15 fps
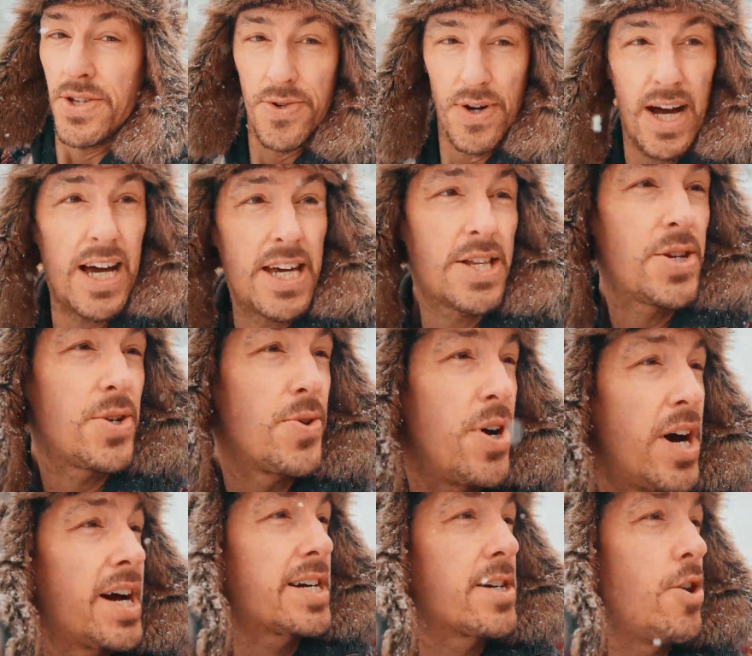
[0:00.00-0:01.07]
try to
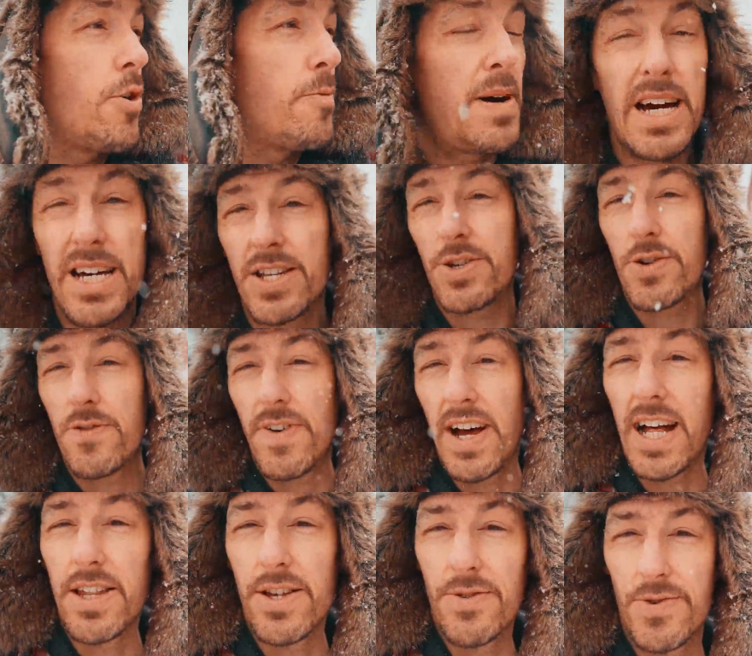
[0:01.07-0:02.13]
go back to your
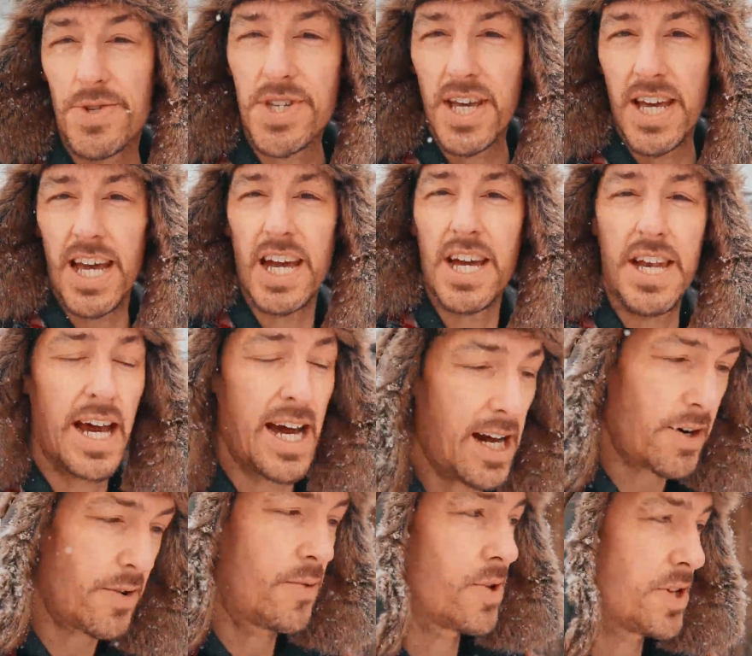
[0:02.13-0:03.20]
values and
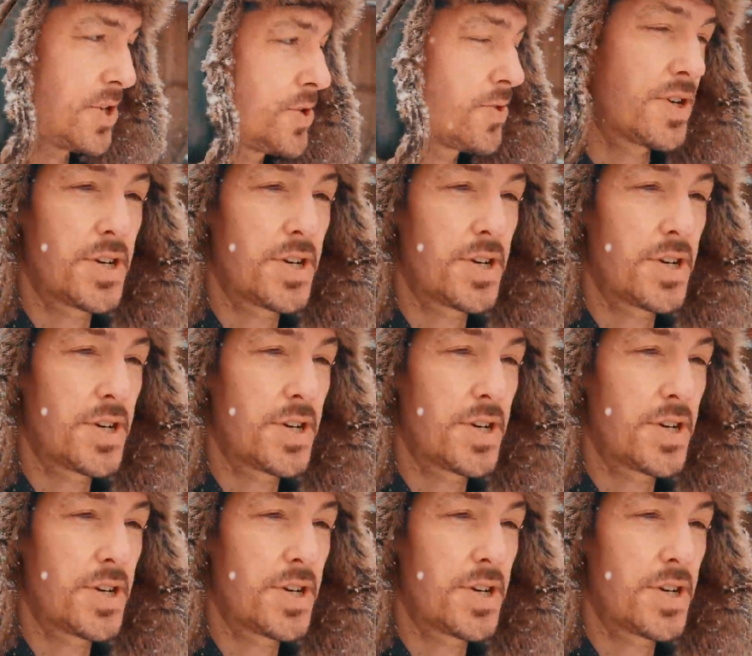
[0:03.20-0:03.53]
how what you are